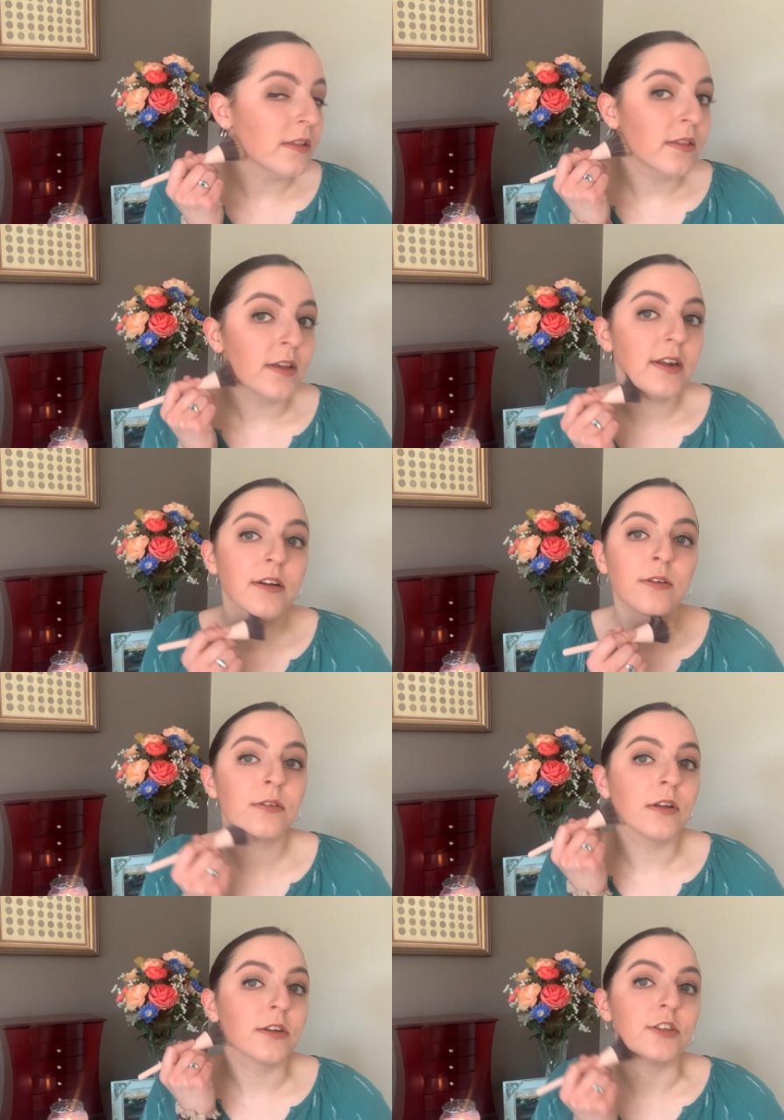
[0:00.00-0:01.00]
Then I go
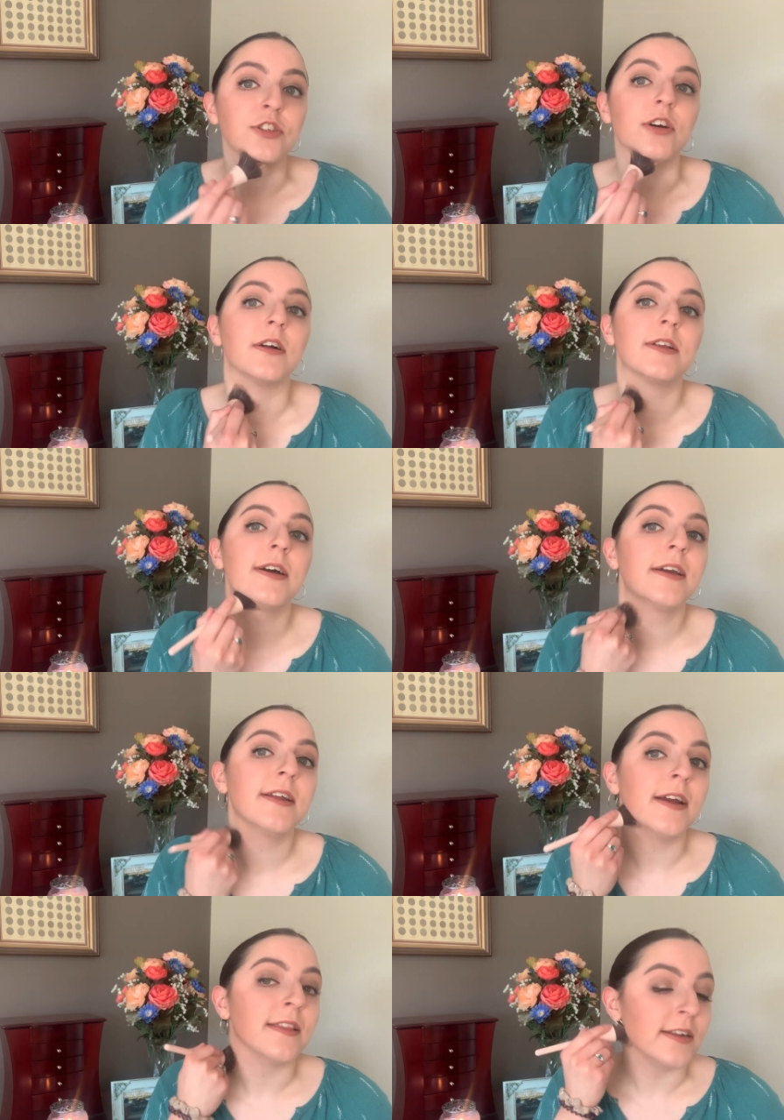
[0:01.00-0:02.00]
along the jawline
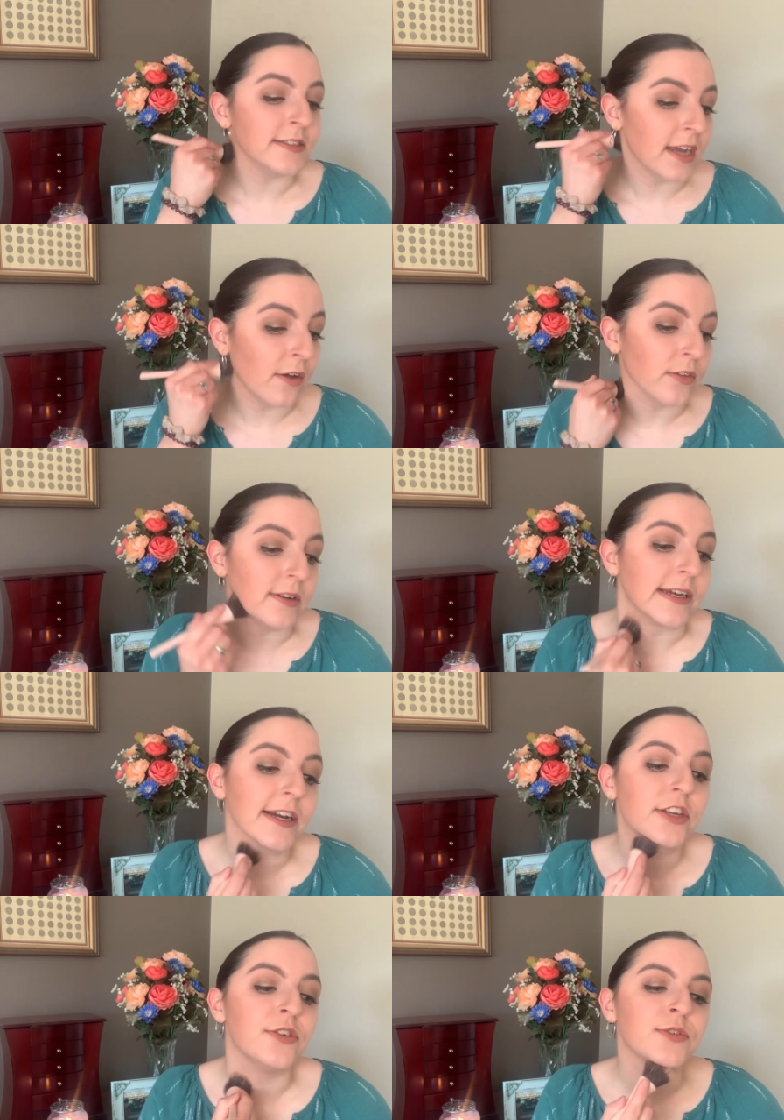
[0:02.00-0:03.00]
and then down the
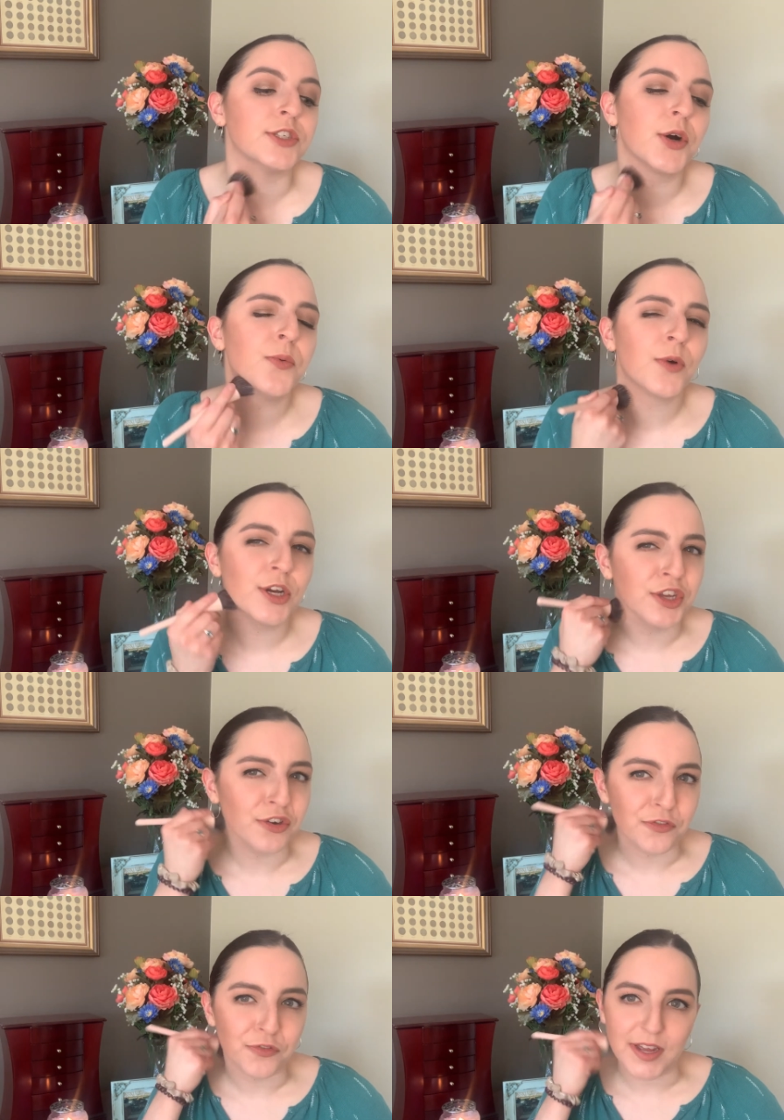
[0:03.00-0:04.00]
neck. You don't want
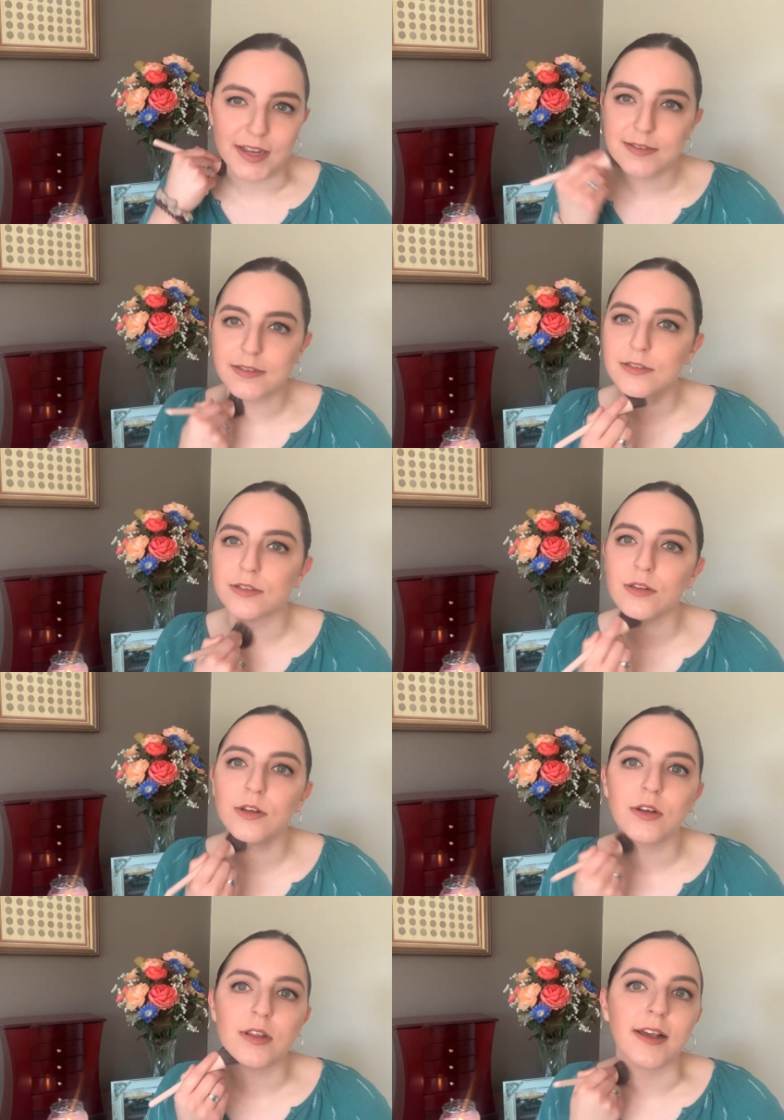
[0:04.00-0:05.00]
your face to
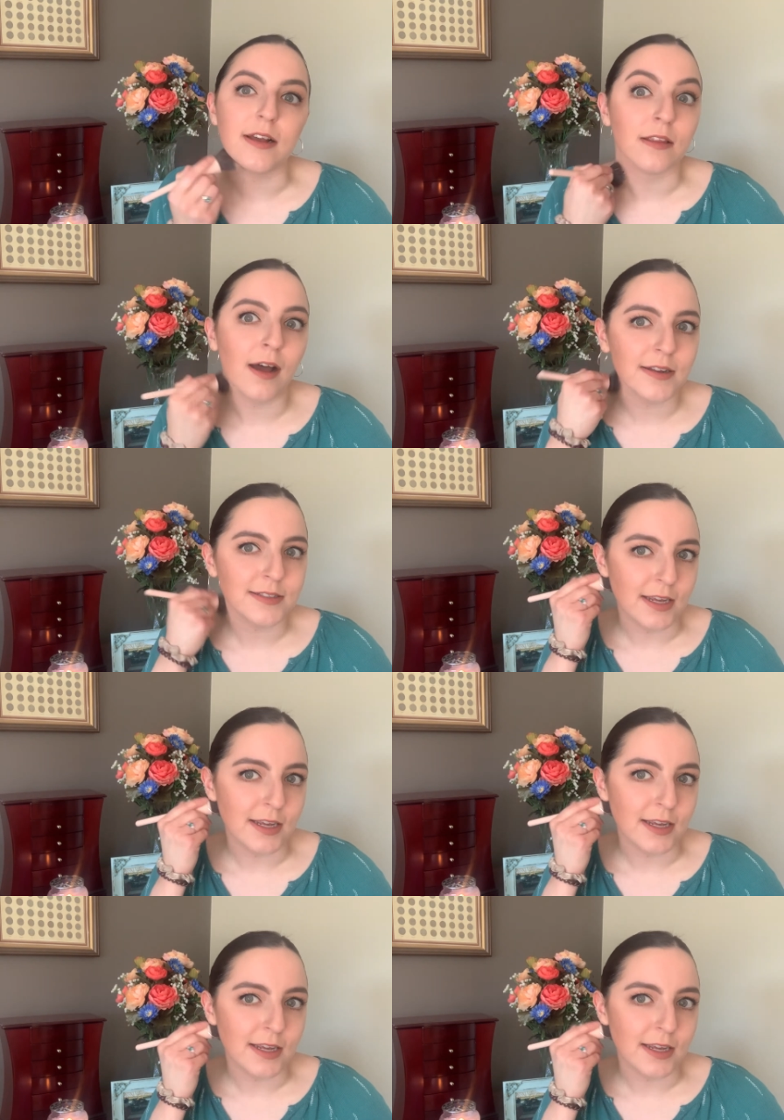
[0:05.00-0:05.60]
look like a lot